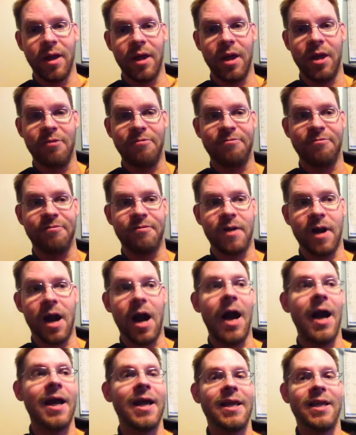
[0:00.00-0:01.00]
If
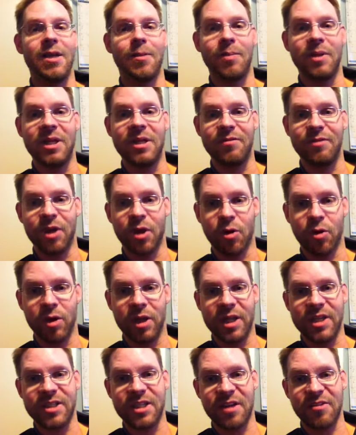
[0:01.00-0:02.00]
I end up leaving
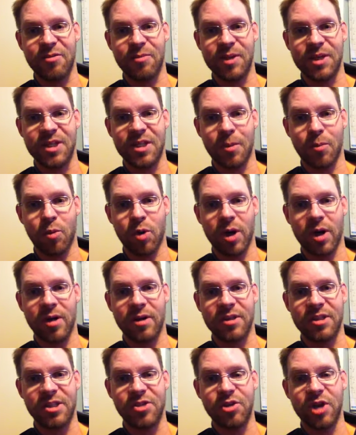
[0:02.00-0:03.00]
early because I have to be somewhere
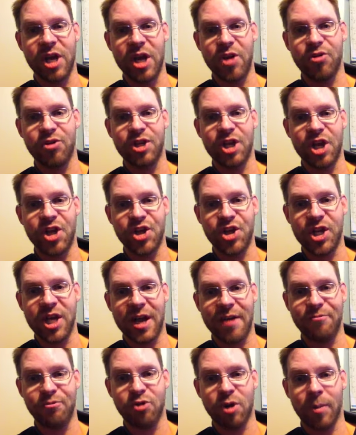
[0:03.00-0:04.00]
else and you get your test sheet
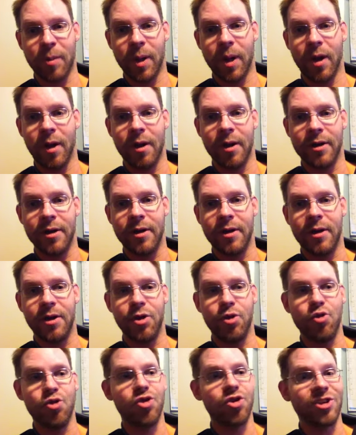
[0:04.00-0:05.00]
after I'm gone,
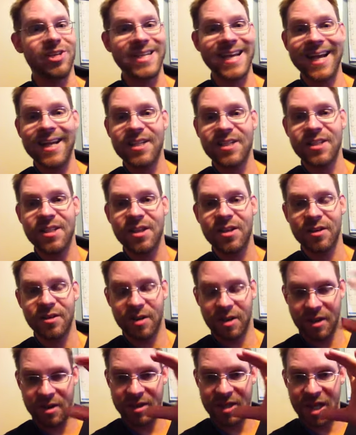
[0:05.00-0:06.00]
you should text it,
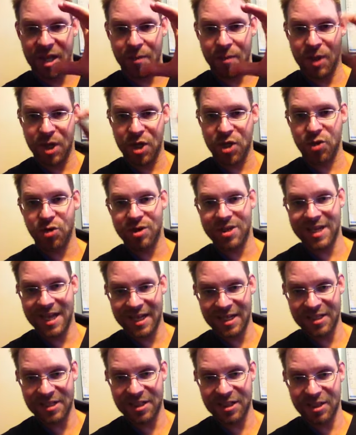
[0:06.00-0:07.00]
take a picture and
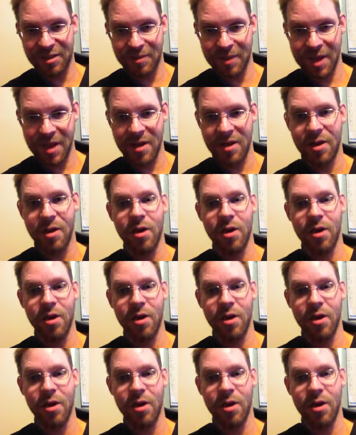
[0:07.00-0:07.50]
text it to me,